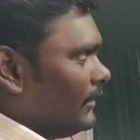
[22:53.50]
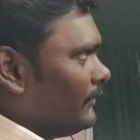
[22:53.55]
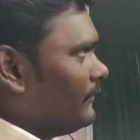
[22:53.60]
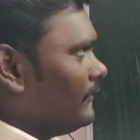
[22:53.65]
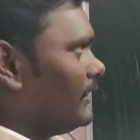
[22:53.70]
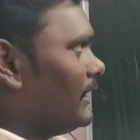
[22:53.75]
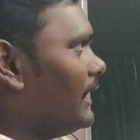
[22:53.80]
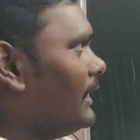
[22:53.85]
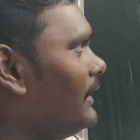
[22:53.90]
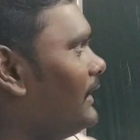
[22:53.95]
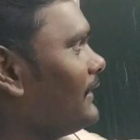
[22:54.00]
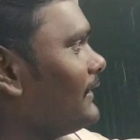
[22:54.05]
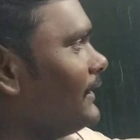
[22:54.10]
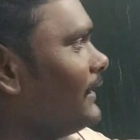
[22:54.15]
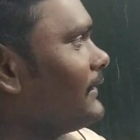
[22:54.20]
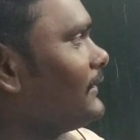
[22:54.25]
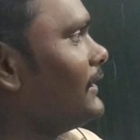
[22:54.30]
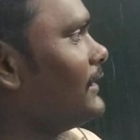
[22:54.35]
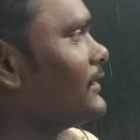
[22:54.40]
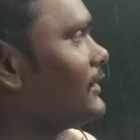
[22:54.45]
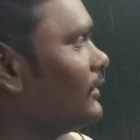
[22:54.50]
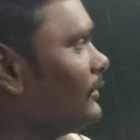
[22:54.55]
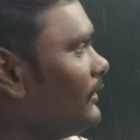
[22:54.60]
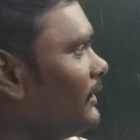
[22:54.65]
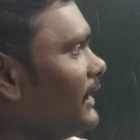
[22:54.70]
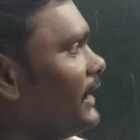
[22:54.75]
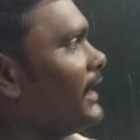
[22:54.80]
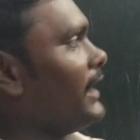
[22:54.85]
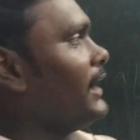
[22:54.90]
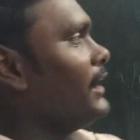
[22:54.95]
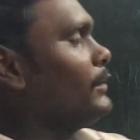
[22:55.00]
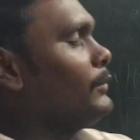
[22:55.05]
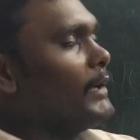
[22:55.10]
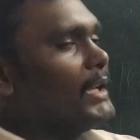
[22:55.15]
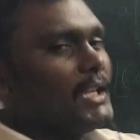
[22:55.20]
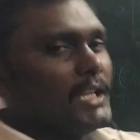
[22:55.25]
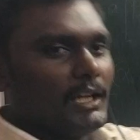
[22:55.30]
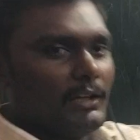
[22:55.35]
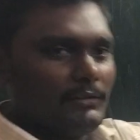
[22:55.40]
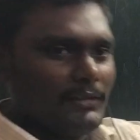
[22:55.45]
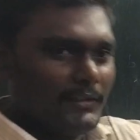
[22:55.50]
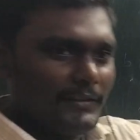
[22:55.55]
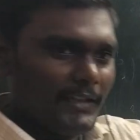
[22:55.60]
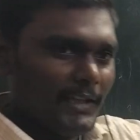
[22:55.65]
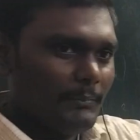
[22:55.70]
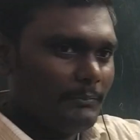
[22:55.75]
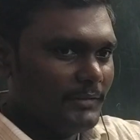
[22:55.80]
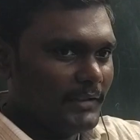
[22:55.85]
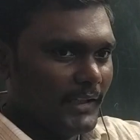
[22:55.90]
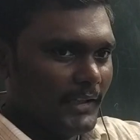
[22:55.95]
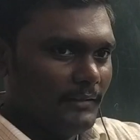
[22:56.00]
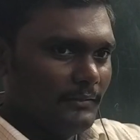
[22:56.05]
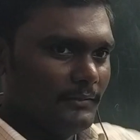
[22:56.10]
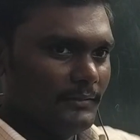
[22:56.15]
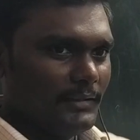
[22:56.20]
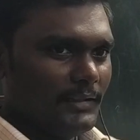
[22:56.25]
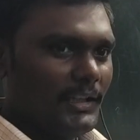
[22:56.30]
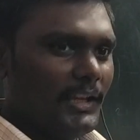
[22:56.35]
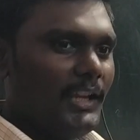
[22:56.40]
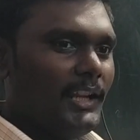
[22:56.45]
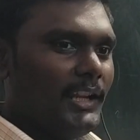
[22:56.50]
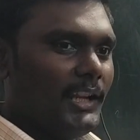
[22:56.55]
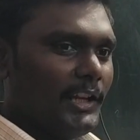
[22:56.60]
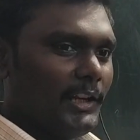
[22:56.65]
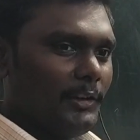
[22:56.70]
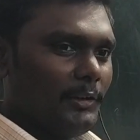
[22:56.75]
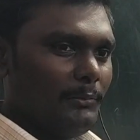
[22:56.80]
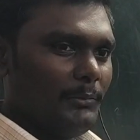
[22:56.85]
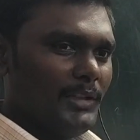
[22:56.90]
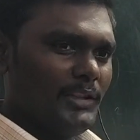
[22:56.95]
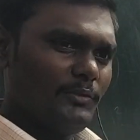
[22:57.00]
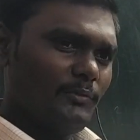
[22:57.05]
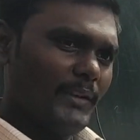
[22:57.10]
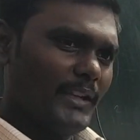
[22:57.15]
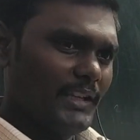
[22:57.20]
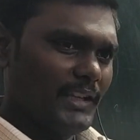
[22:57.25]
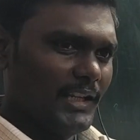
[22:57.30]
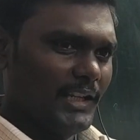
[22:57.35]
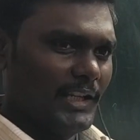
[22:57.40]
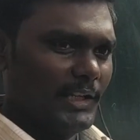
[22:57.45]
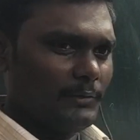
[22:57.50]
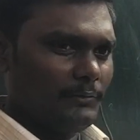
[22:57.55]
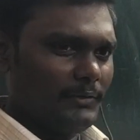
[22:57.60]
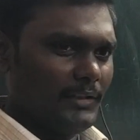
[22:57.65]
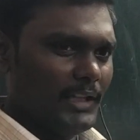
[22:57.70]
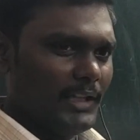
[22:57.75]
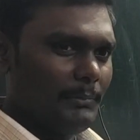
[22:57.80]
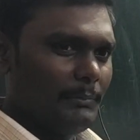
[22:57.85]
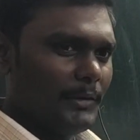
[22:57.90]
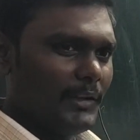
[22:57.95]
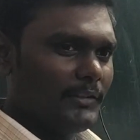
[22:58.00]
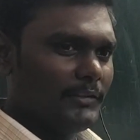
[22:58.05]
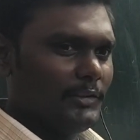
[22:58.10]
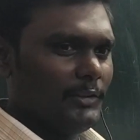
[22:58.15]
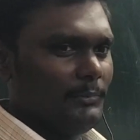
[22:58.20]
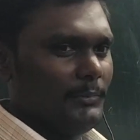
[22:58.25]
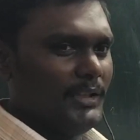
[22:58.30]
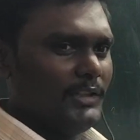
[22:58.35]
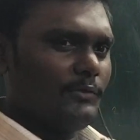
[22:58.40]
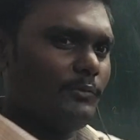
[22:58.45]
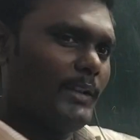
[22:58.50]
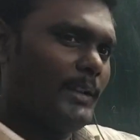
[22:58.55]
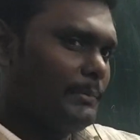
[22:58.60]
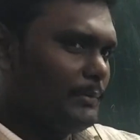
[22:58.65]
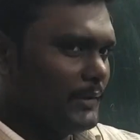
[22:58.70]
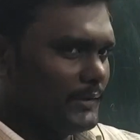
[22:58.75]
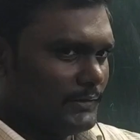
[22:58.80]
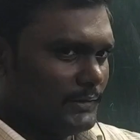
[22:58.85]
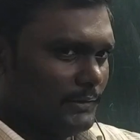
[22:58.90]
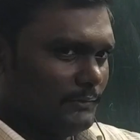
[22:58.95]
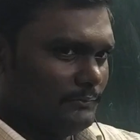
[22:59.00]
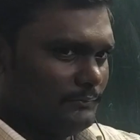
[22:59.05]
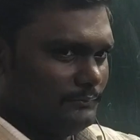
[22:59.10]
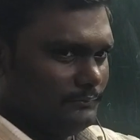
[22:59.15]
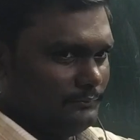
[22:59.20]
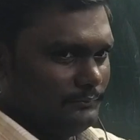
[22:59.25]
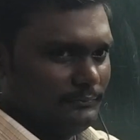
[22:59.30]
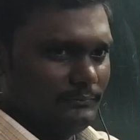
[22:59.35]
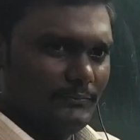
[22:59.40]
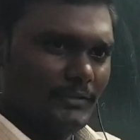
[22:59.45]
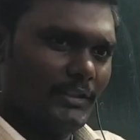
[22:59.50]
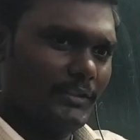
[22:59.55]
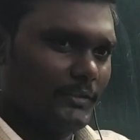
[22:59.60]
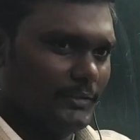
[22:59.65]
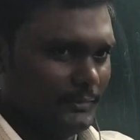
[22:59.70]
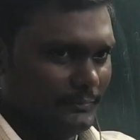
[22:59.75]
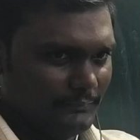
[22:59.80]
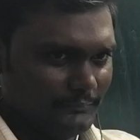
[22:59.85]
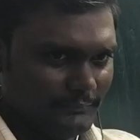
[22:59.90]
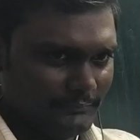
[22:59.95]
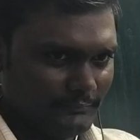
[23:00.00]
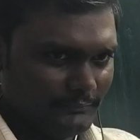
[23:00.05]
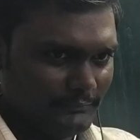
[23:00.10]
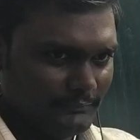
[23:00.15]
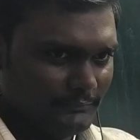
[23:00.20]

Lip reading: If del is less than 0, a and y have the same sign. A negative means y negative, a positive means y positive. That's all.